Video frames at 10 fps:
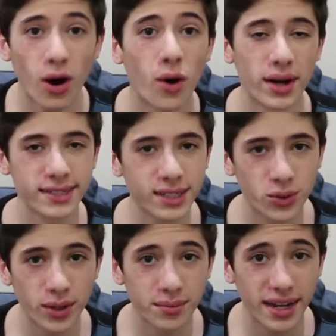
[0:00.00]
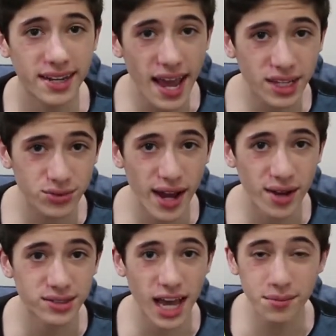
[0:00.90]
I just need to win my next
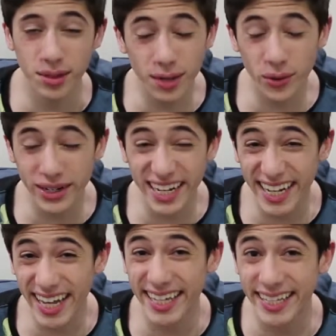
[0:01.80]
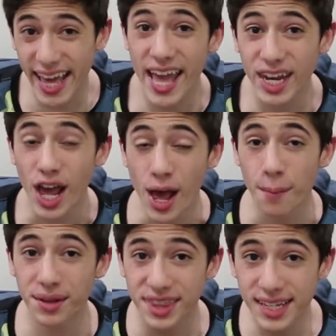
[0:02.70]
round. I'm in my win-in again,
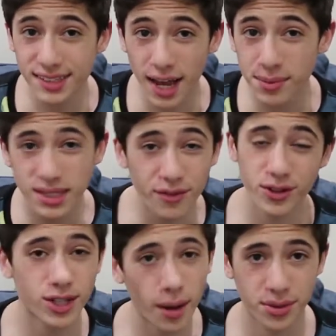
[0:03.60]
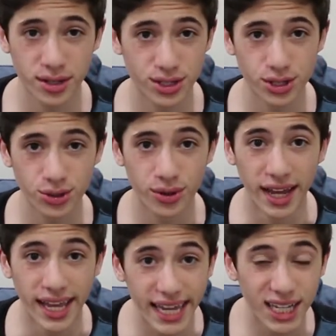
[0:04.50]
but this time it's not for top 32,
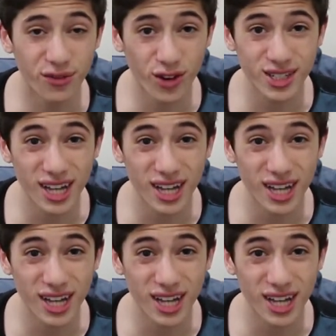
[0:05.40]
it's for